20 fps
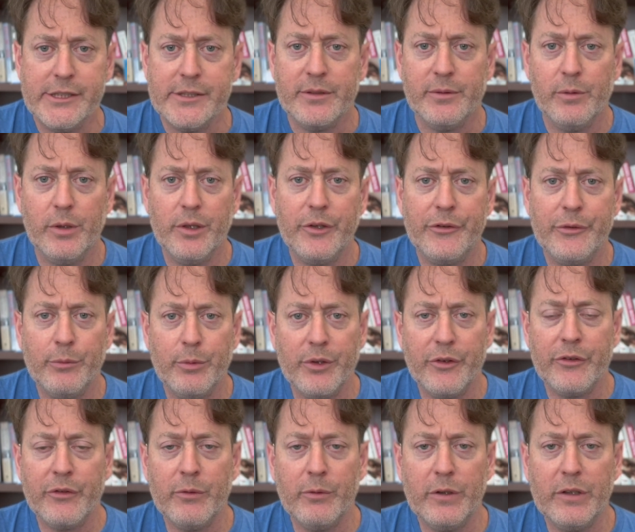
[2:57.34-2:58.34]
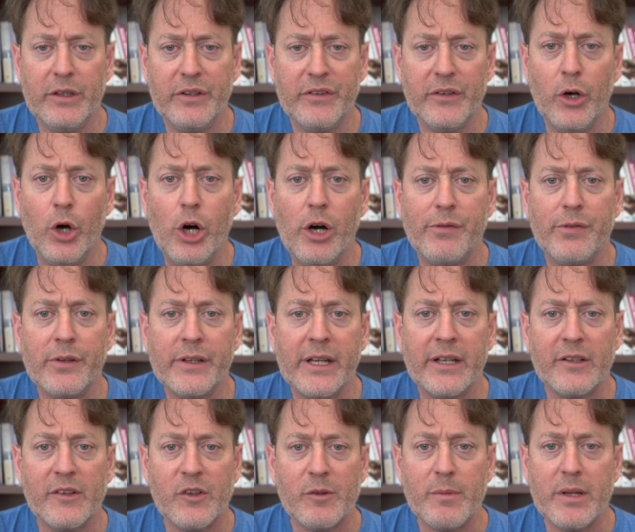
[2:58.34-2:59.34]
was was is awfully
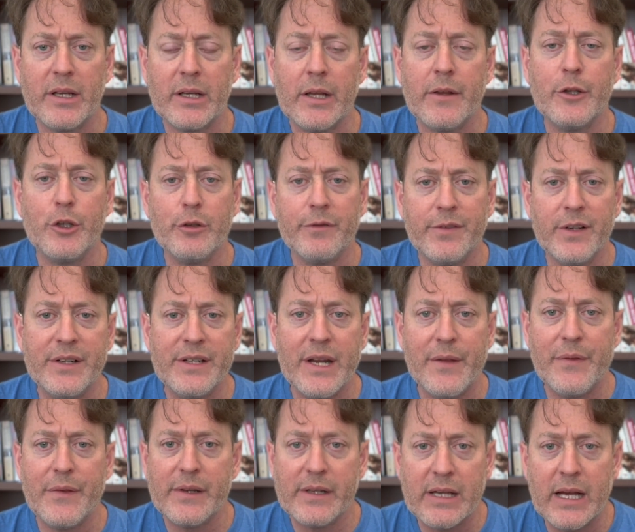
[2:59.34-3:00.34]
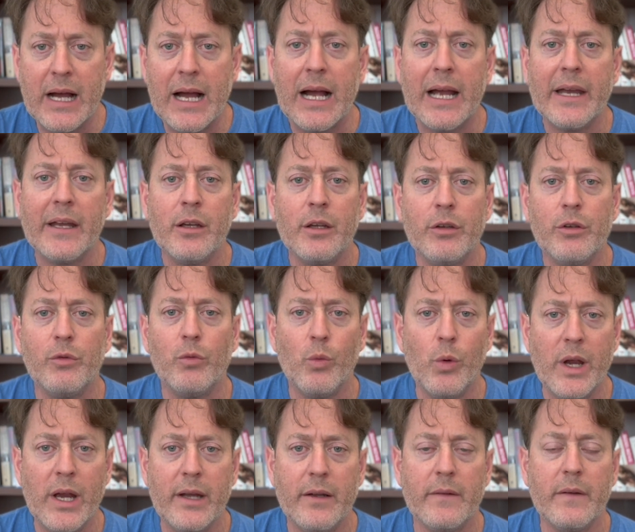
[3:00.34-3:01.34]
anti-Semitic, and then you find out the guy who
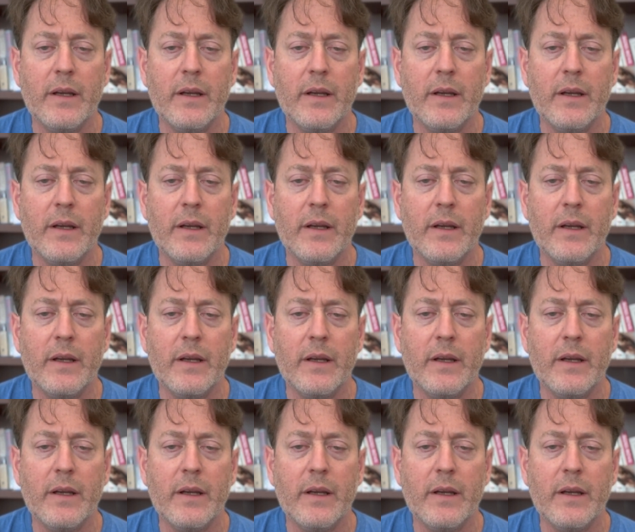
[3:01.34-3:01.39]
went